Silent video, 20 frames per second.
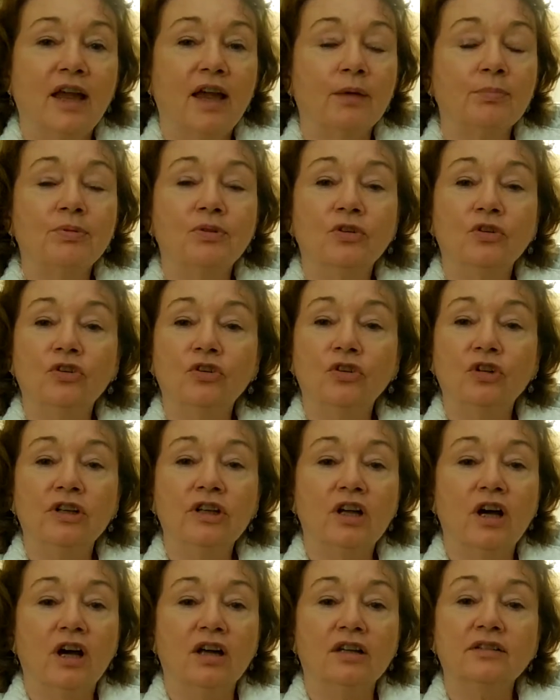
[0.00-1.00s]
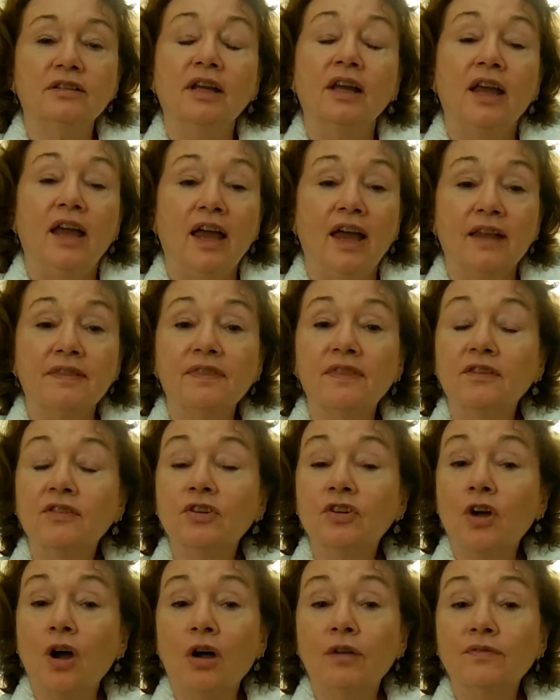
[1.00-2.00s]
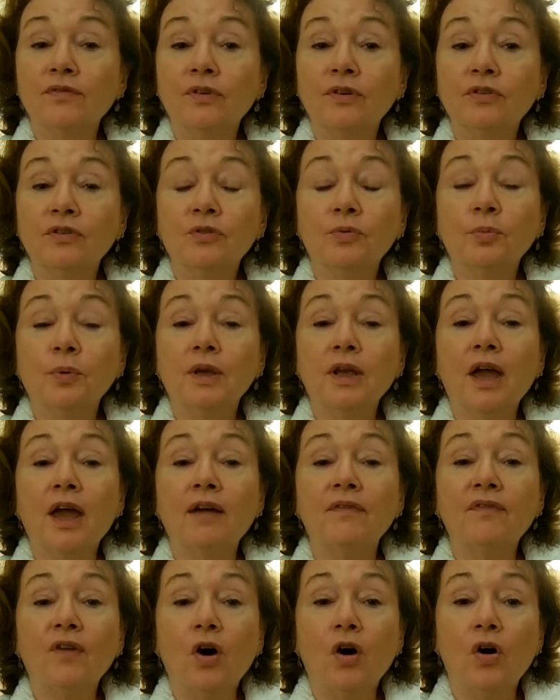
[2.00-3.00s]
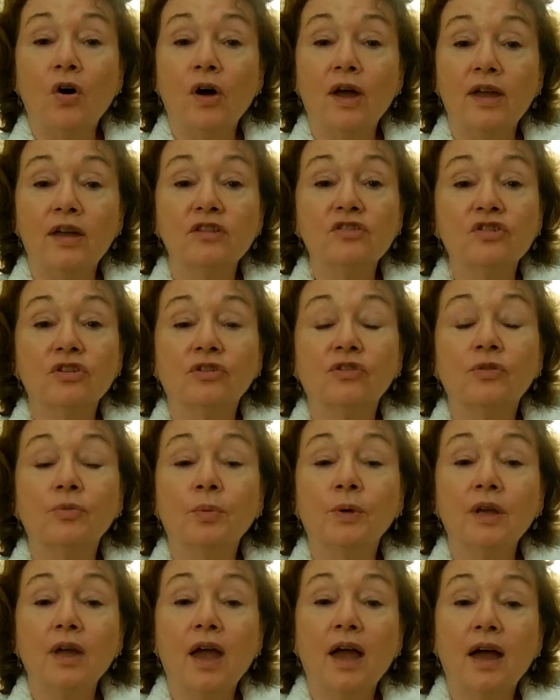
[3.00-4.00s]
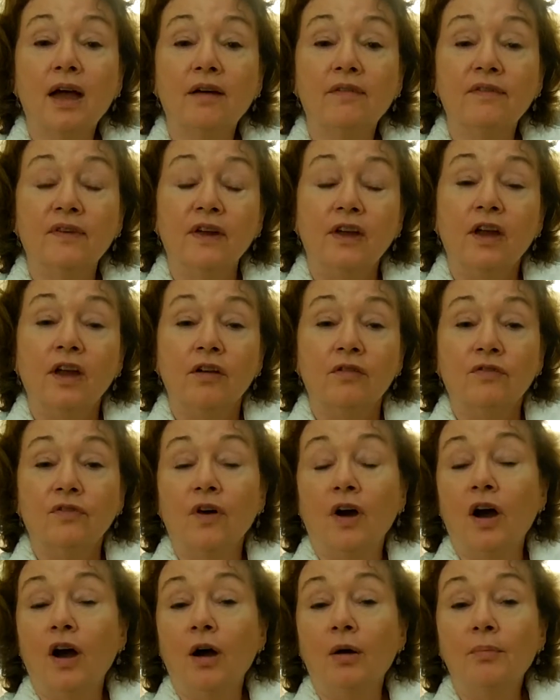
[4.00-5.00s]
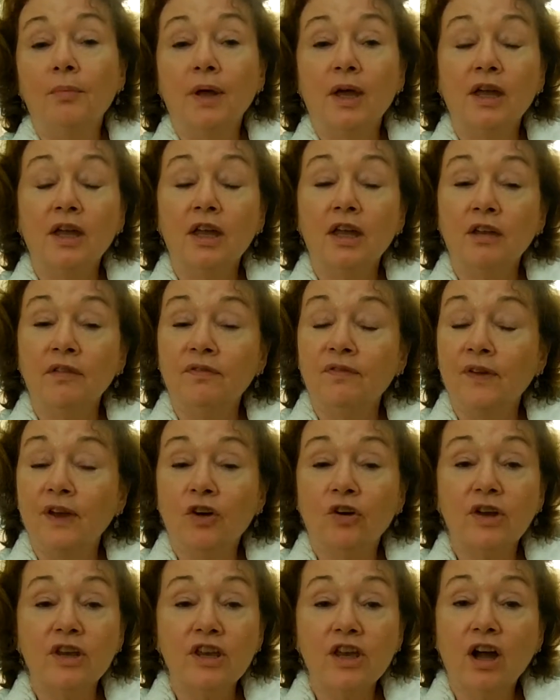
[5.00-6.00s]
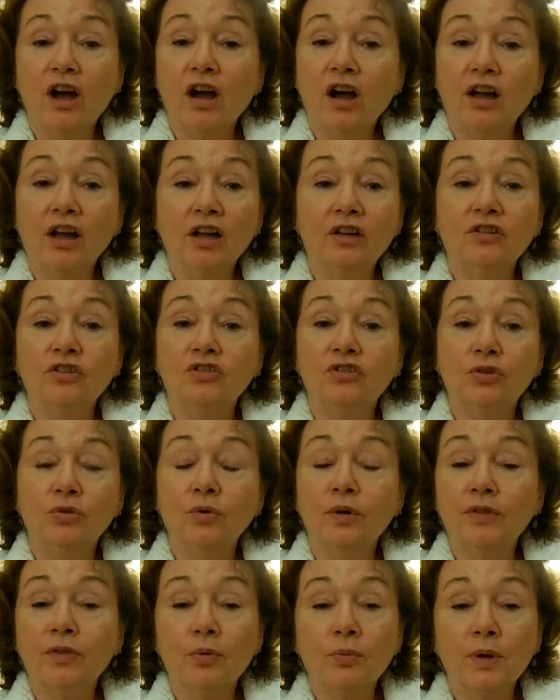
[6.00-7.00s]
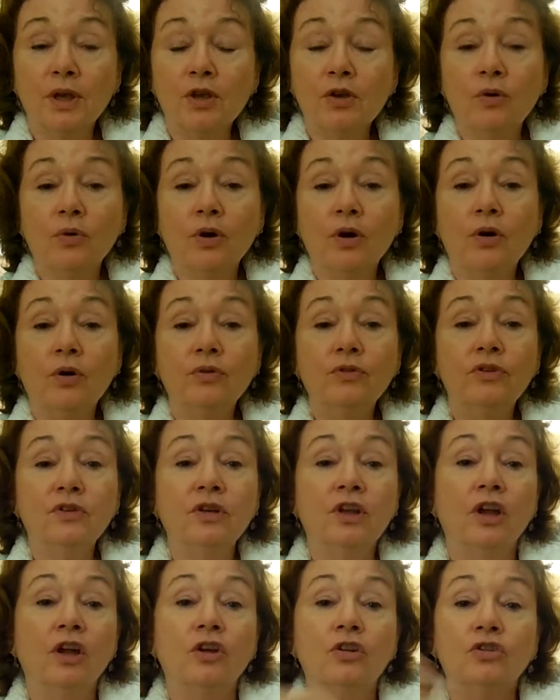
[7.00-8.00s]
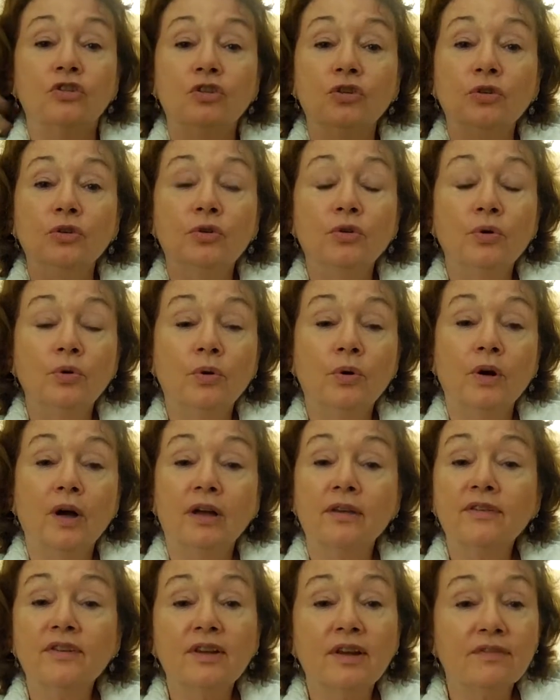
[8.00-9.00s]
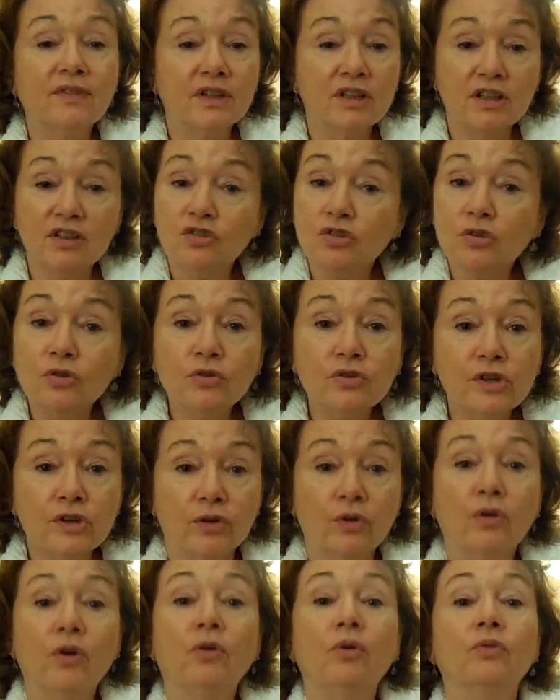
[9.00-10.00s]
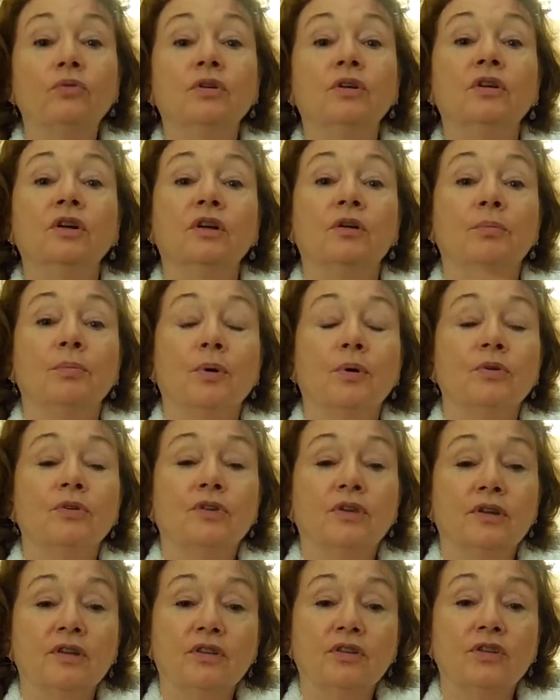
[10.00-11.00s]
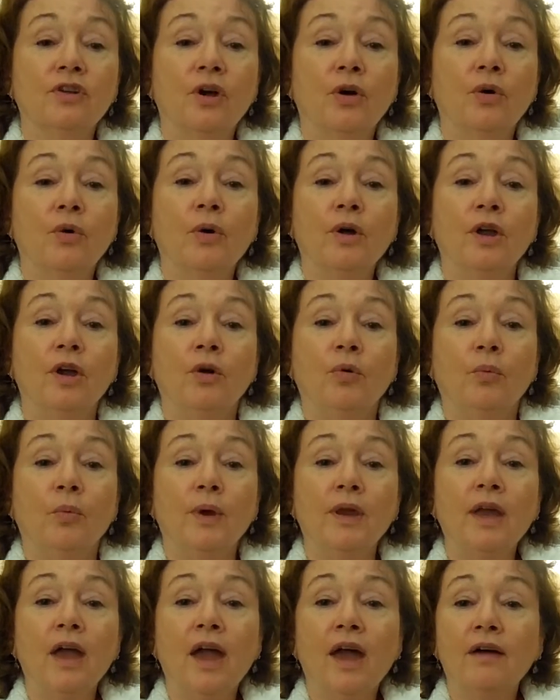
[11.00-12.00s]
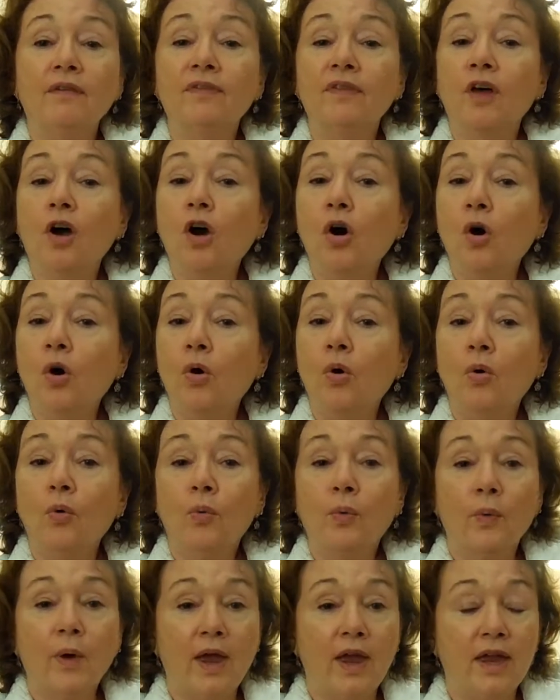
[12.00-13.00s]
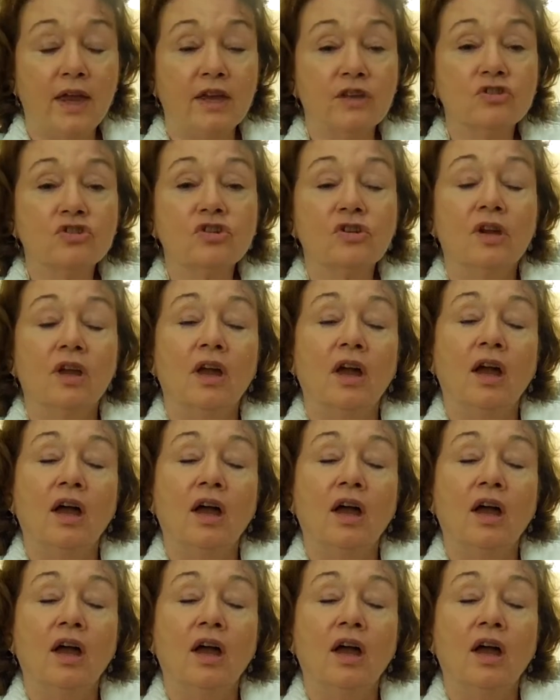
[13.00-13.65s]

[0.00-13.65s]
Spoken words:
Absolutely not. At this conference, we have all ages. We have from a very young 2 and 3-year-olds to a 72-year-old person. So we have the whole range.